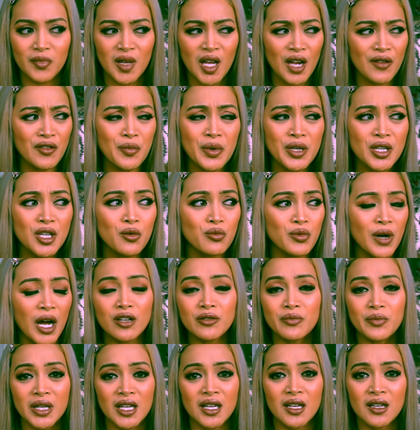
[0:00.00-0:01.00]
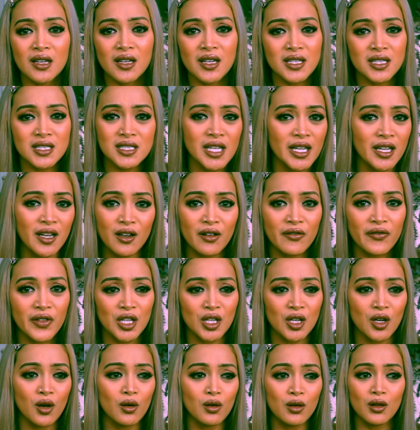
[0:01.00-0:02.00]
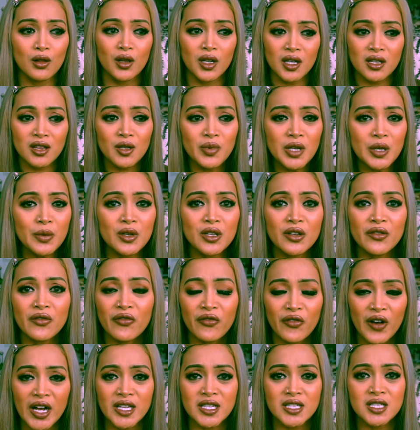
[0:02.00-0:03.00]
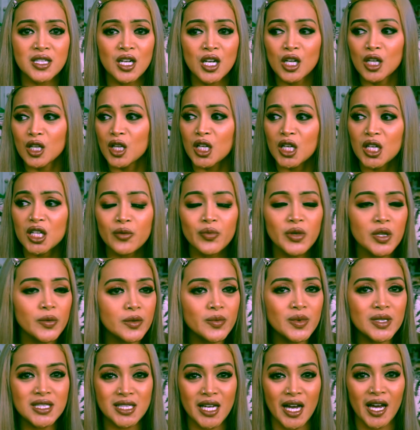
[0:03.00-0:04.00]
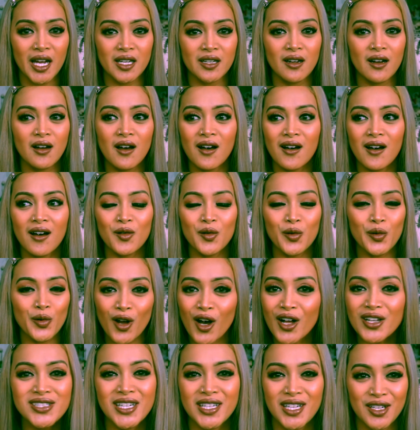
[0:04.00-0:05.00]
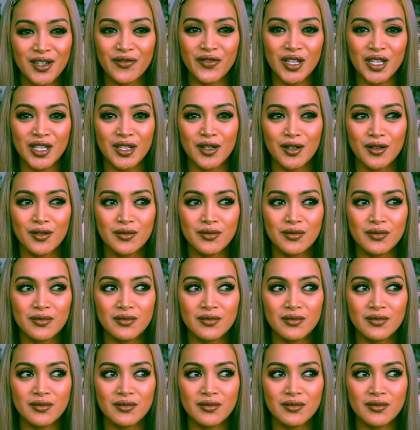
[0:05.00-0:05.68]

everybody around me is taking a video. Look at the people in front, look at the people beside. We're all taking a video.